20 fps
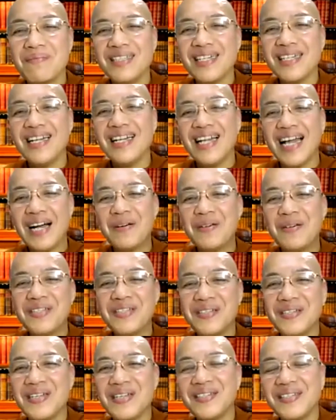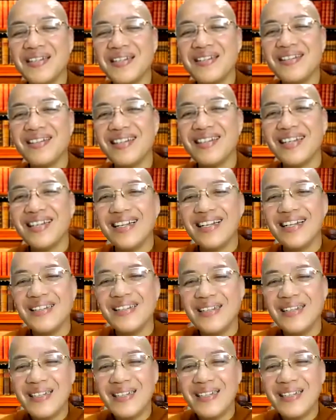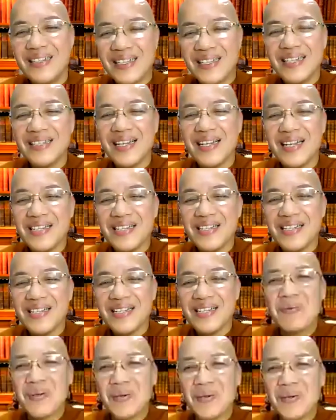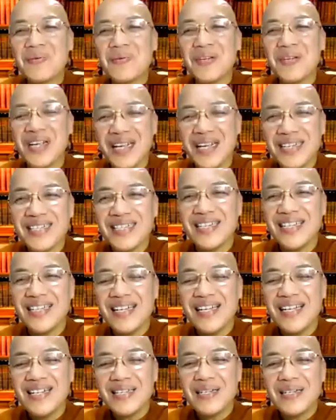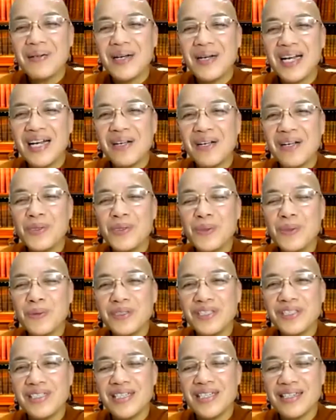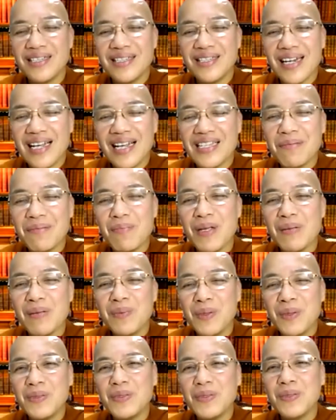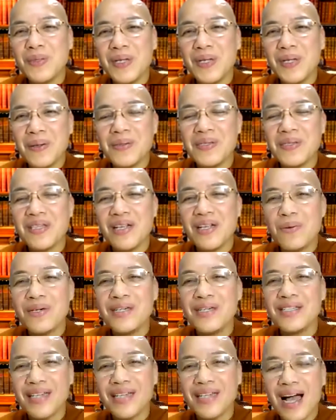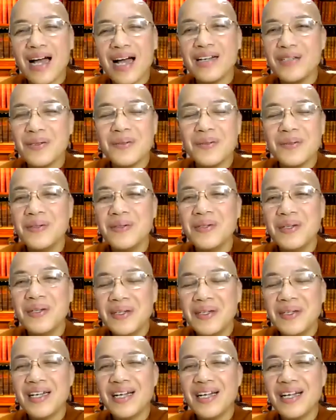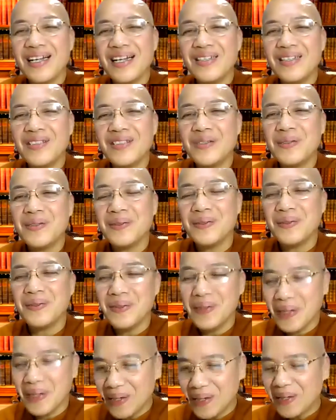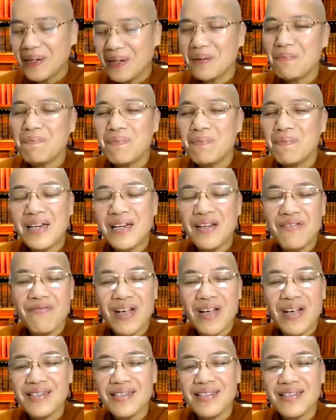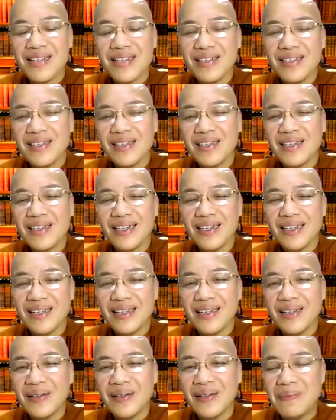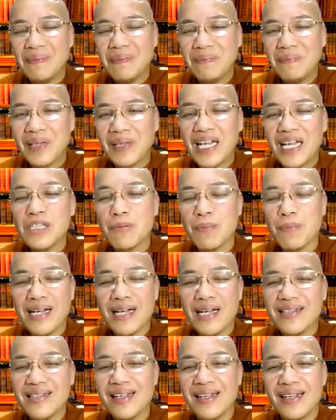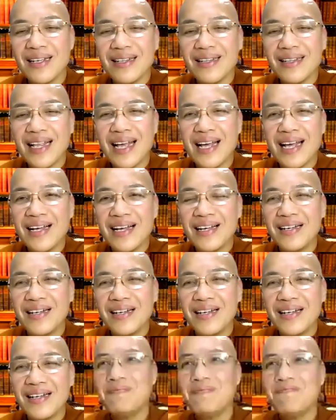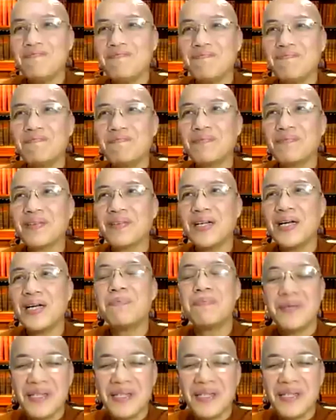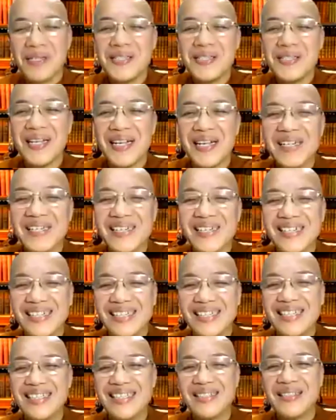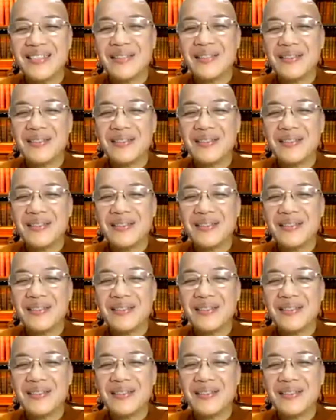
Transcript: But in our tradition, uh, it is not so appropriate. So I would suggest people to use the word sadhu uh, to manifest, um, express their um, appreciation.